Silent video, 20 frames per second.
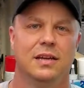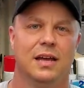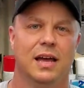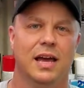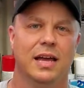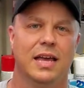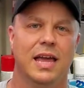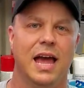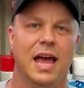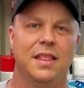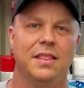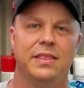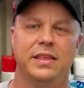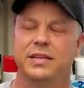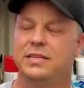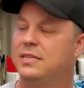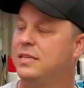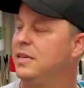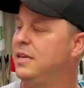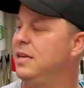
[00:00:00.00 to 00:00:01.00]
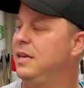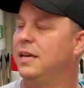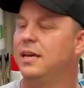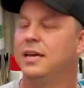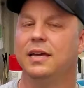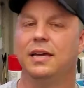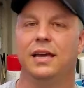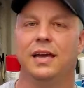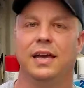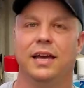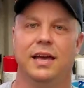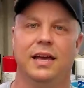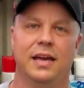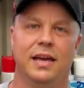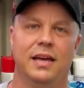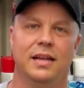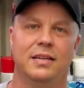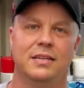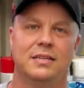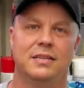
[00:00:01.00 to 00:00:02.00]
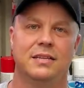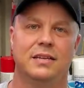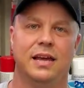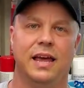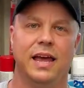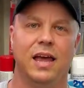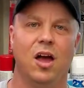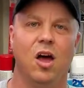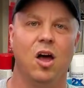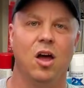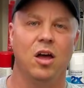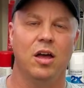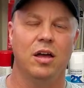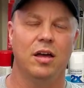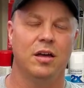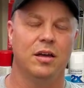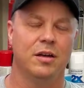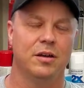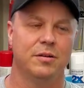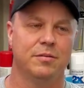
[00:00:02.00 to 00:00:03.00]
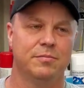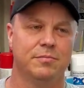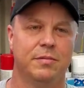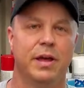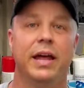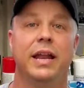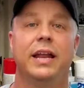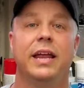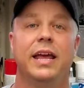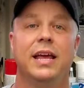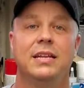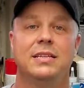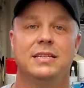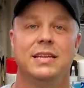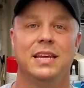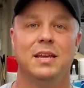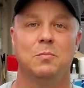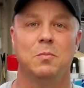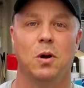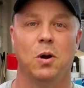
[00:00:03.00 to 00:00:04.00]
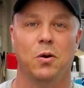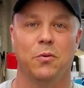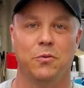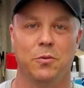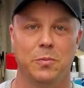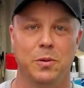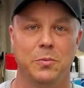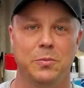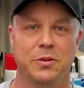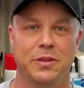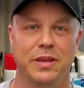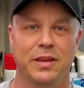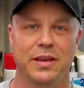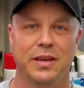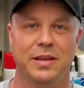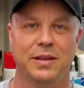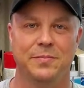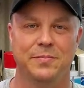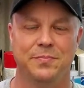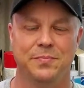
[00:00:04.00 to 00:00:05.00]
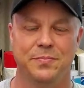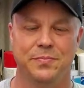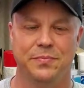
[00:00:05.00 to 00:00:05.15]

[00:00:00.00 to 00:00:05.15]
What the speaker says: I got this kit at an antique mall. Remember that?